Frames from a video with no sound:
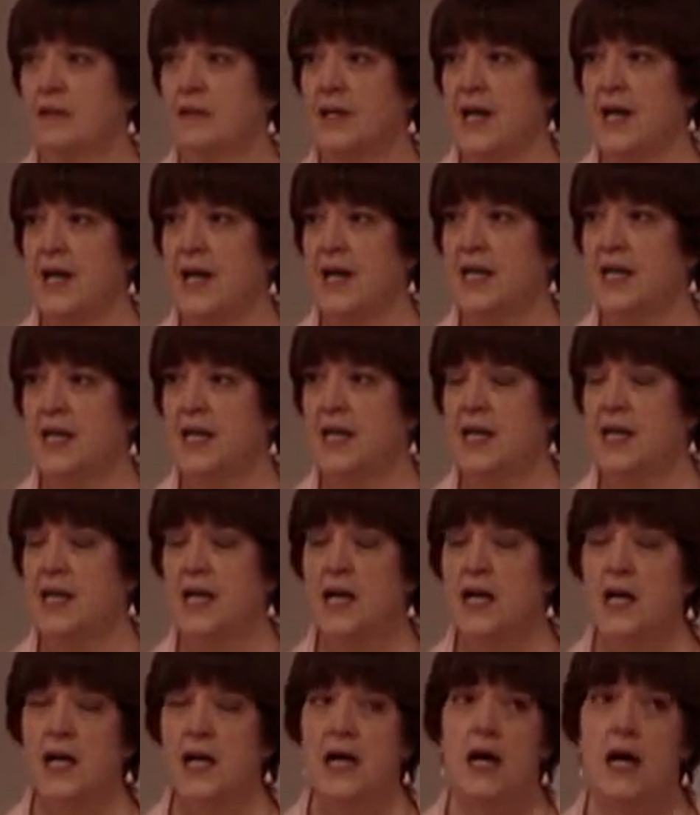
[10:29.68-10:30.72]
Okay?
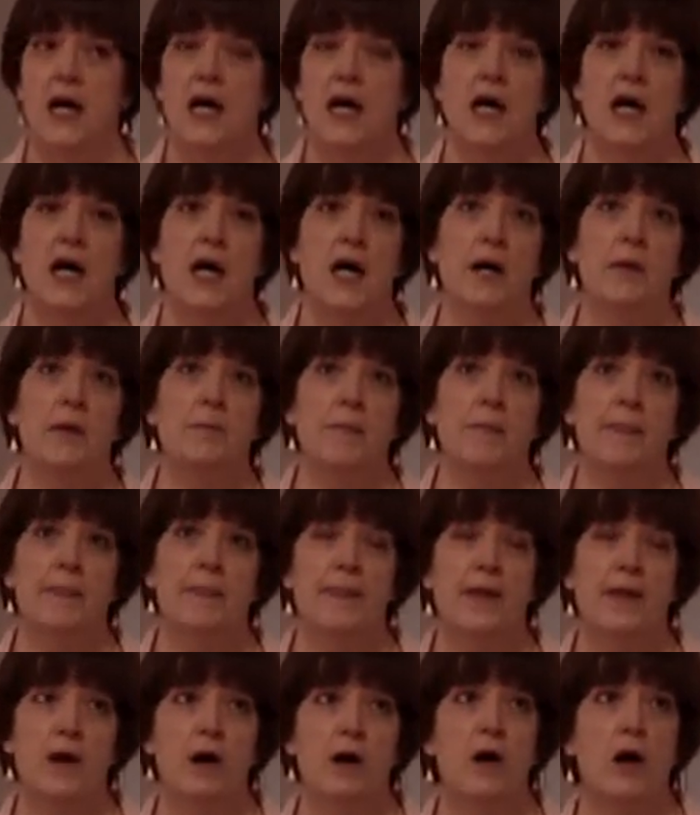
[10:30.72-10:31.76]

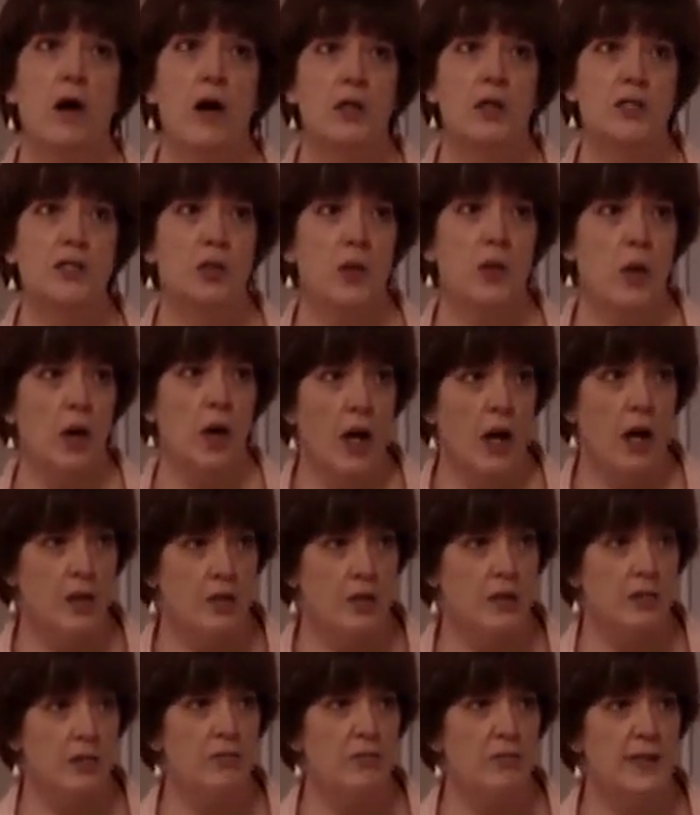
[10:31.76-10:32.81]
There are also
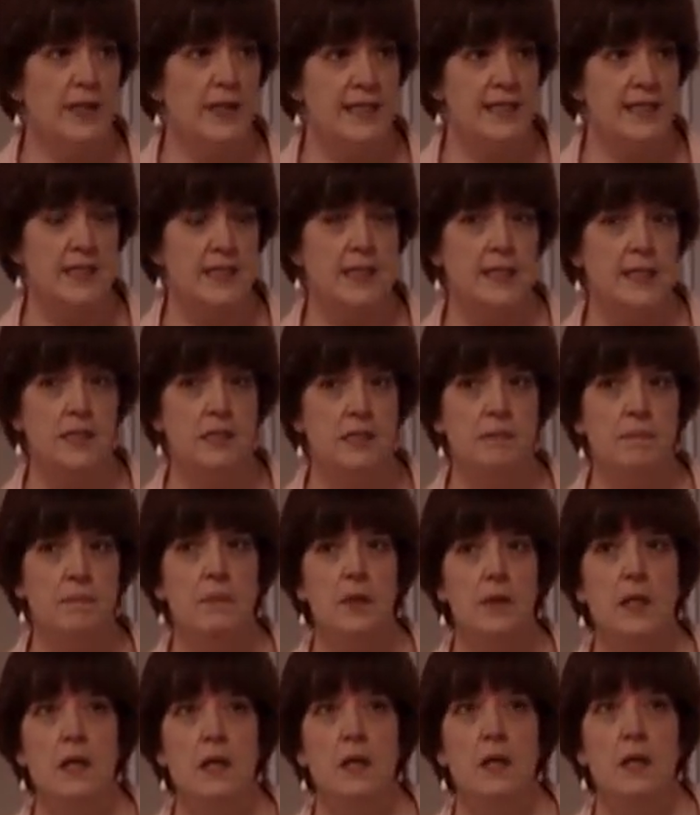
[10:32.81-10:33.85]
other risks
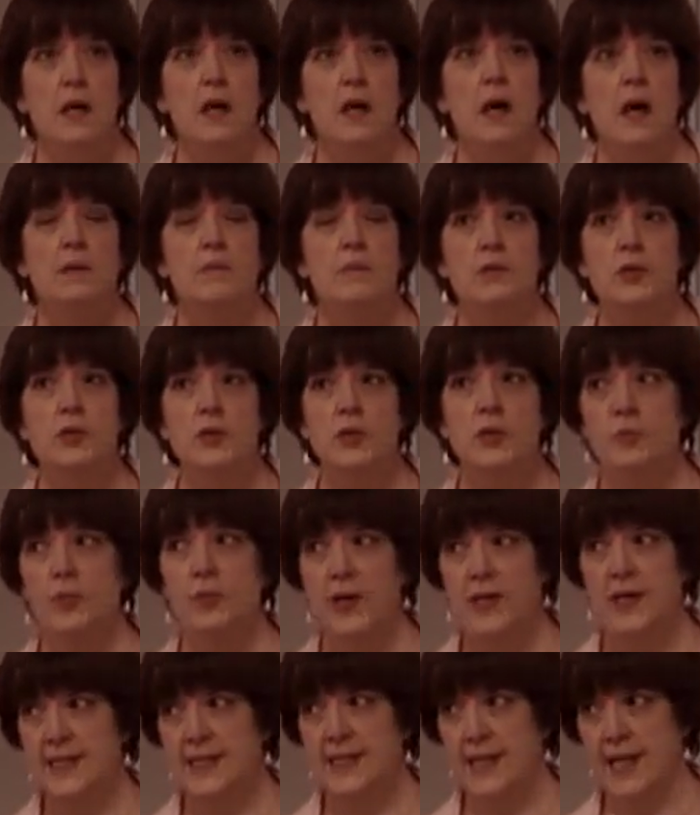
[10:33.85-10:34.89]
to the
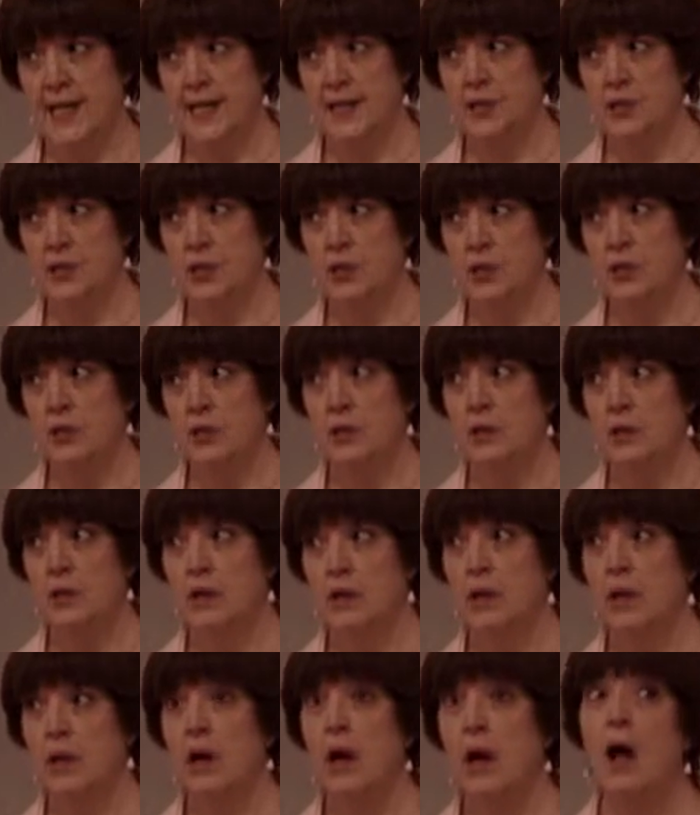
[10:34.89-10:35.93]
breast cancer,
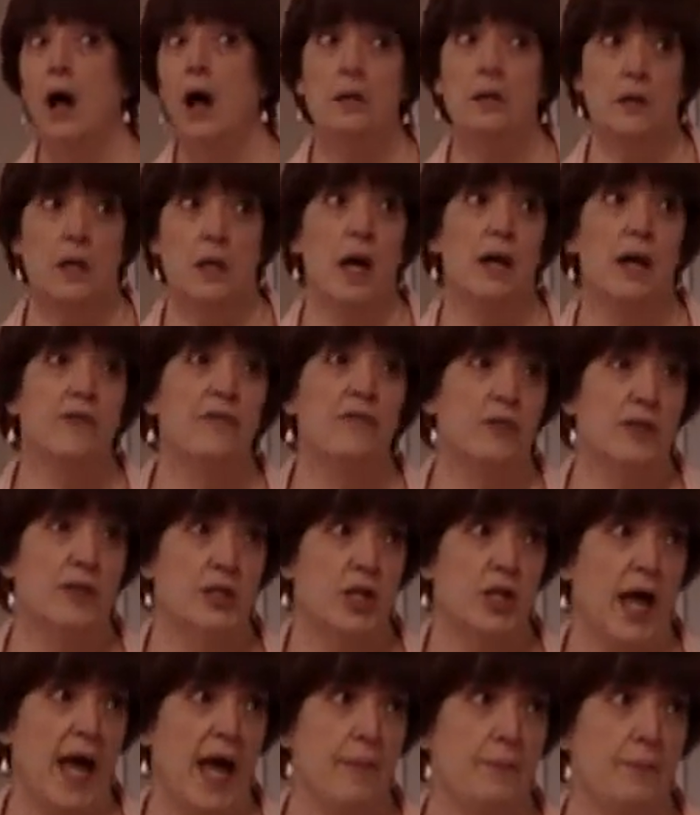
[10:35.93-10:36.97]
a lot of
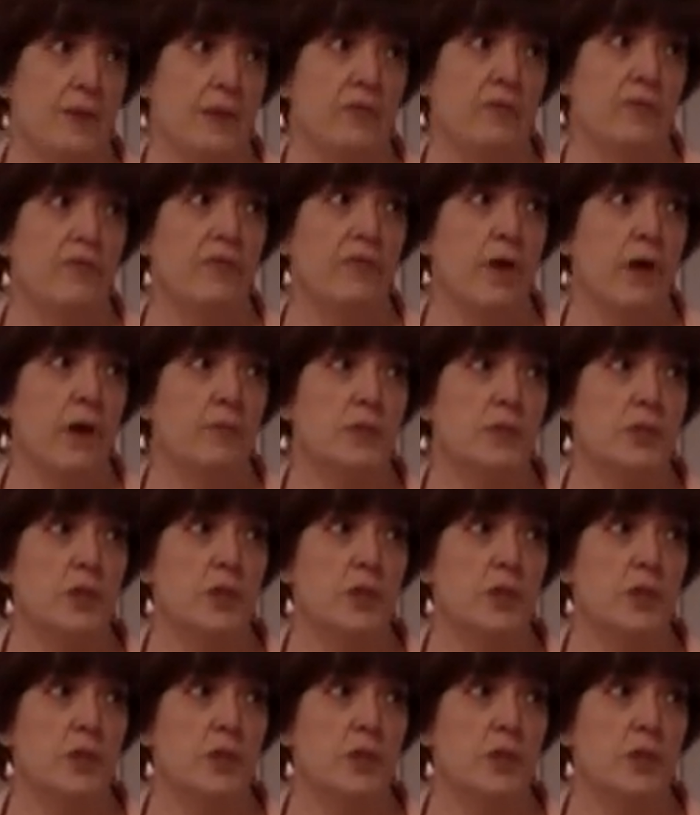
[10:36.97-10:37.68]
which happen from